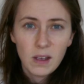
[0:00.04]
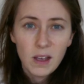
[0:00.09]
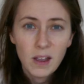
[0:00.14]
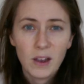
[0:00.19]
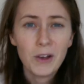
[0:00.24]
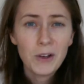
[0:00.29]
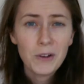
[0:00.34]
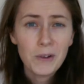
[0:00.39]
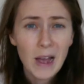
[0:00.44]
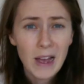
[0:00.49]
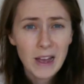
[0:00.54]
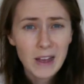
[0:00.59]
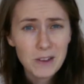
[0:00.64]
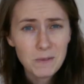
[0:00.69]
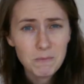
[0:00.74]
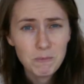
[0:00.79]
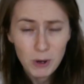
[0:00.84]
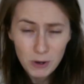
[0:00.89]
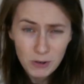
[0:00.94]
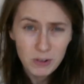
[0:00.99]
Hello
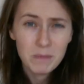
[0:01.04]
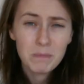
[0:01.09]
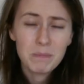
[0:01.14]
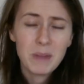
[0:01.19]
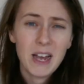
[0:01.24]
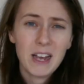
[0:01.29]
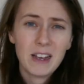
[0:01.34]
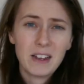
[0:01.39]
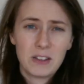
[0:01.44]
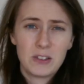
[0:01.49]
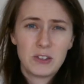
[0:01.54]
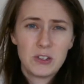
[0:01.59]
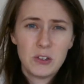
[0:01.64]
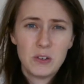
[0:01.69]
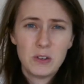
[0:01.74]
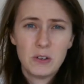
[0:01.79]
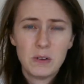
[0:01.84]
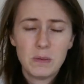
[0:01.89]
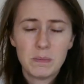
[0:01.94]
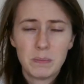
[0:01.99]
and welcome back
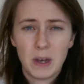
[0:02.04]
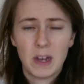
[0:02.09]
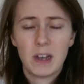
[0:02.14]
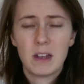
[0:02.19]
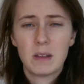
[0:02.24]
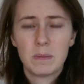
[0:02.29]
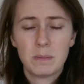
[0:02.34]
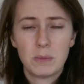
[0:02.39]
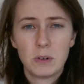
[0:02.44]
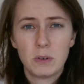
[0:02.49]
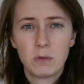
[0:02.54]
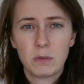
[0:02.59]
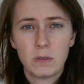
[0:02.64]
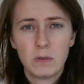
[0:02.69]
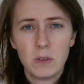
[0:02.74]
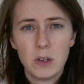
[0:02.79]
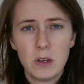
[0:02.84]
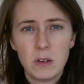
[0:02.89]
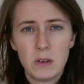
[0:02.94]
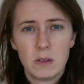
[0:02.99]
to By the Board
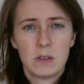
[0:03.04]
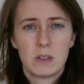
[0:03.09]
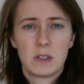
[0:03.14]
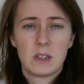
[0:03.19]
Reviews.